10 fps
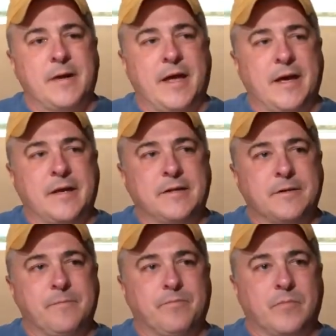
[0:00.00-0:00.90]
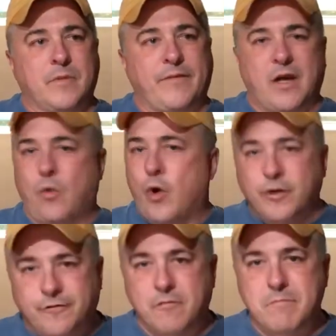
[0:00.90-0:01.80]
And I've got a
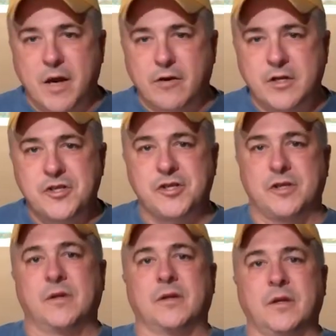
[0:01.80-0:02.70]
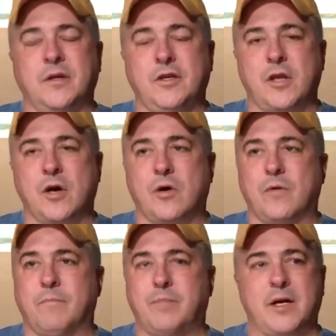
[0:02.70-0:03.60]
wonderful marriage.
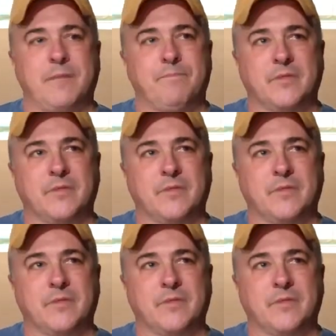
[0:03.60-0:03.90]
But